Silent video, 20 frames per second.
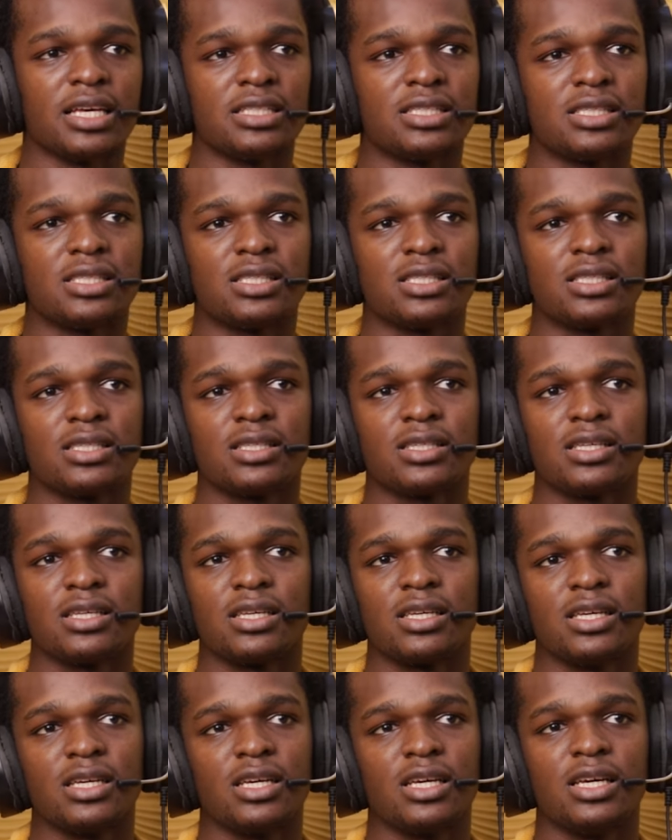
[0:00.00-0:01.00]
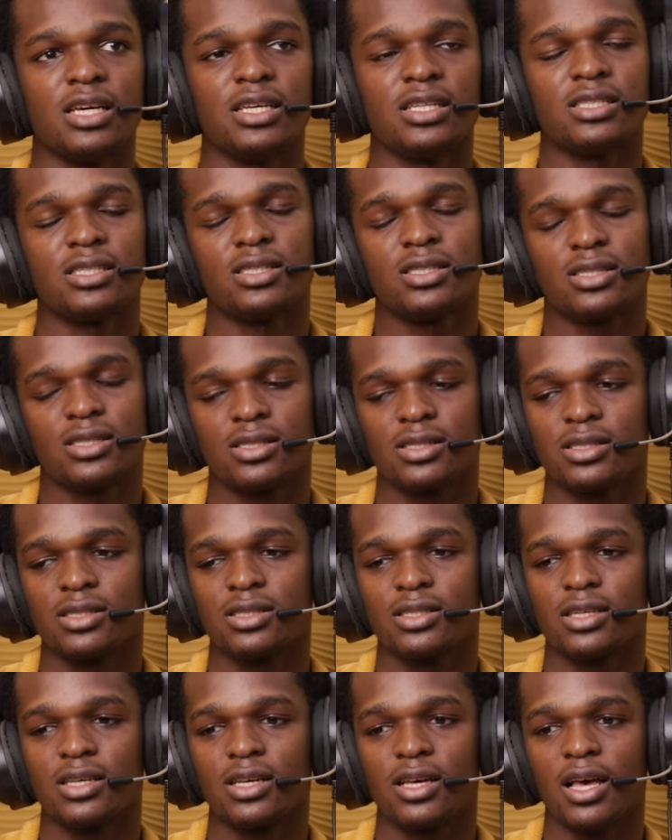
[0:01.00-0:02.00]
it's it's
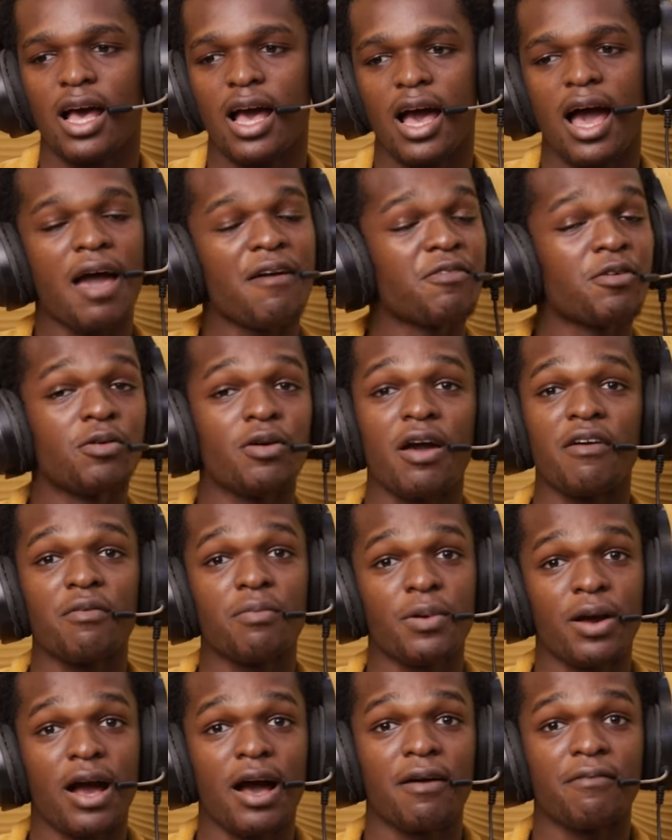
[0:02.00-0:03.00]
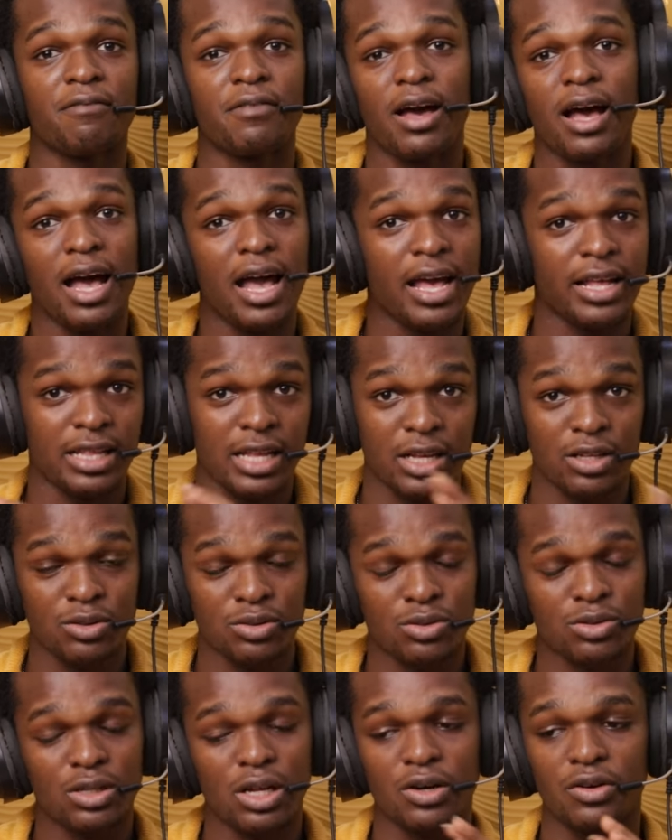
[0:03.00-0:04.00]
I feel everybody have are
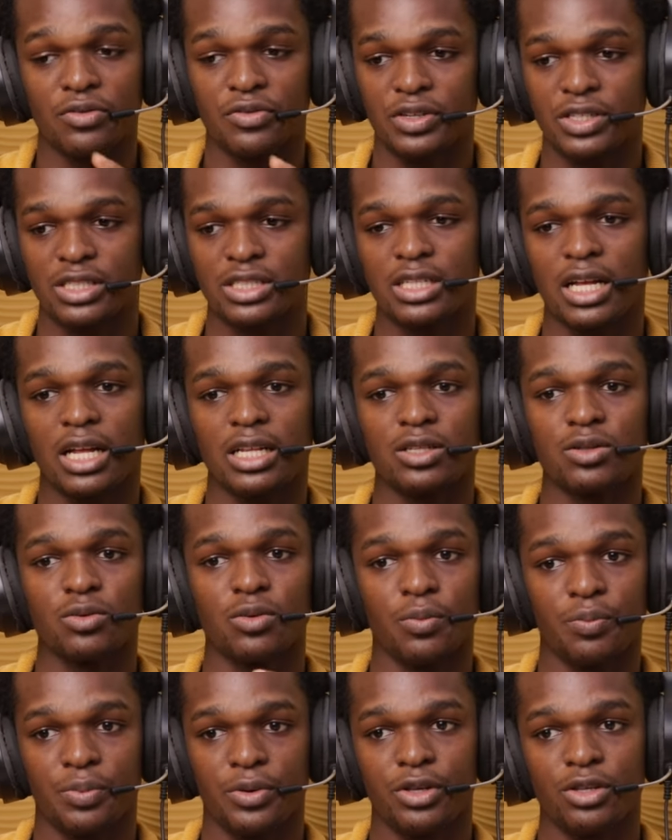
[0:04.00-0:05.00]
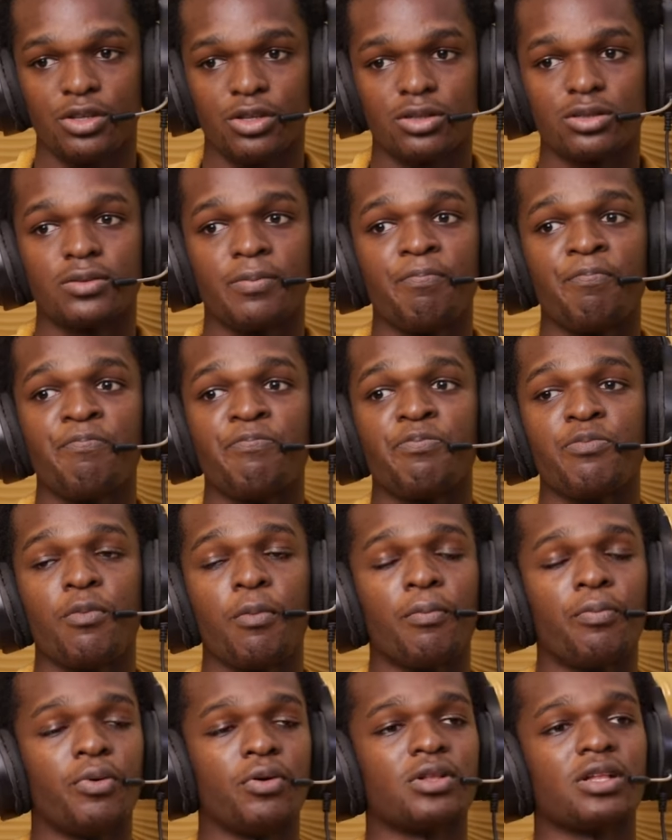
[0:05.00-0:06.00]
entitled to their own reason and opinion.
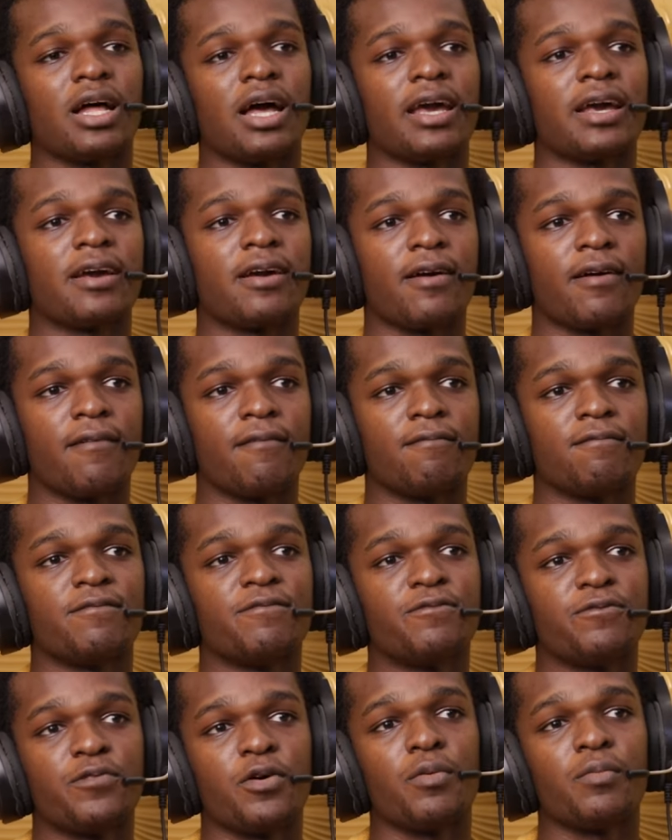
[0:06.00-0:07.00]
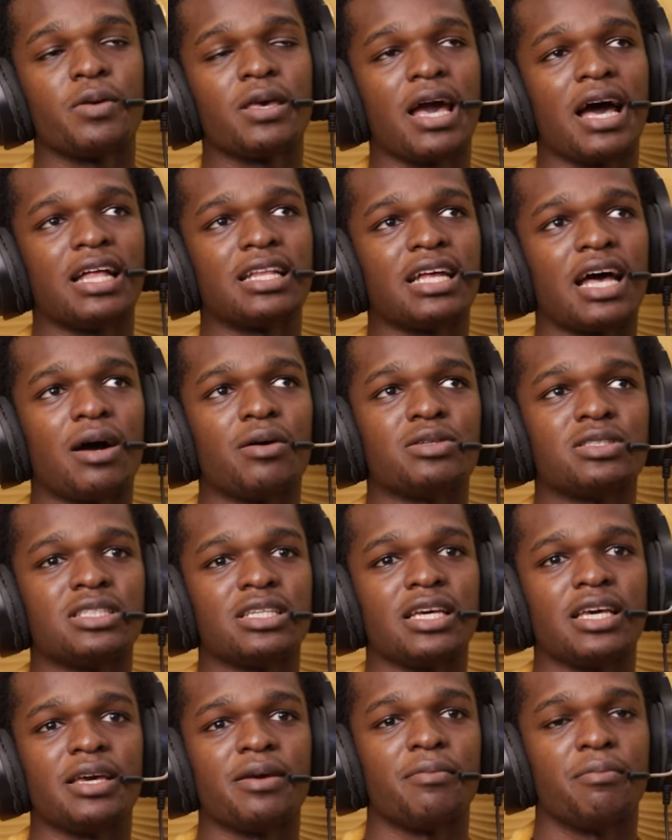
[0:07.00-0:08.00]
But like for me and I'll
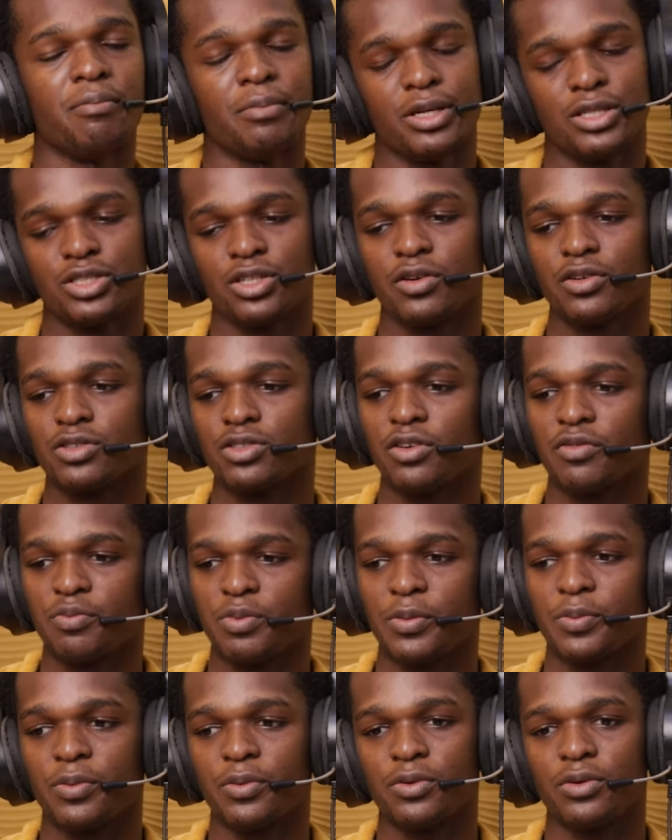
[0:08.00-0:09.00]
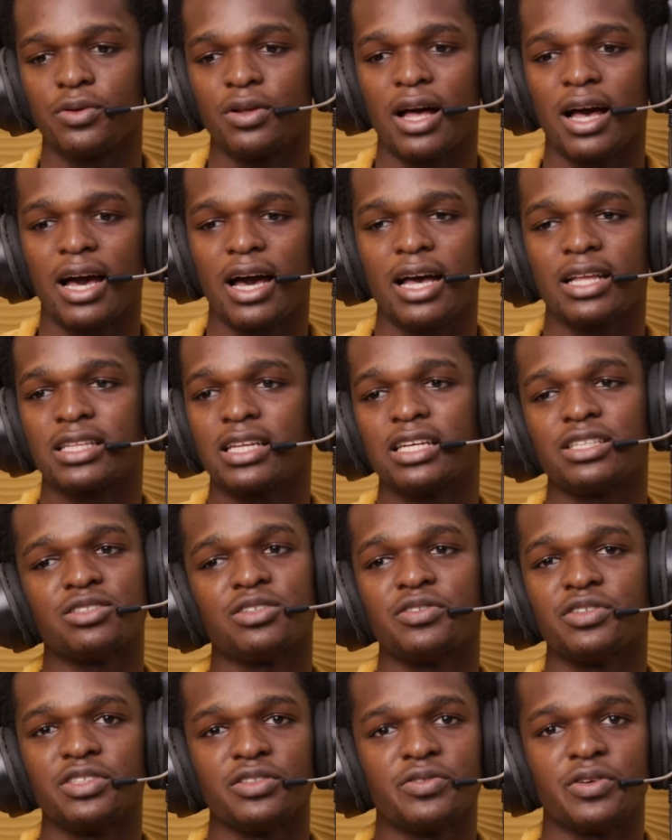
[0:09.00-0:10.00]
say majority of people there's
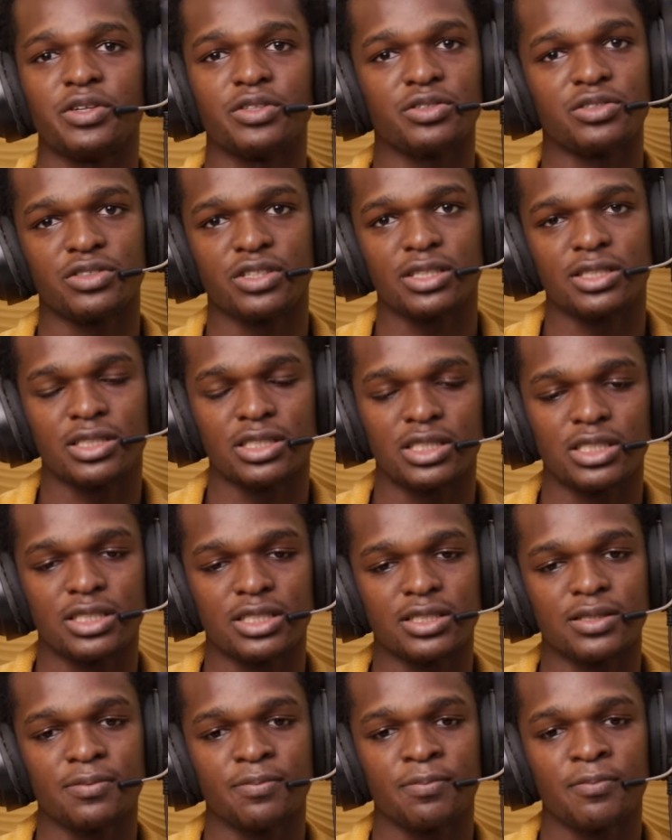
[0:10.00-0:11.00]
no reason for you to transition.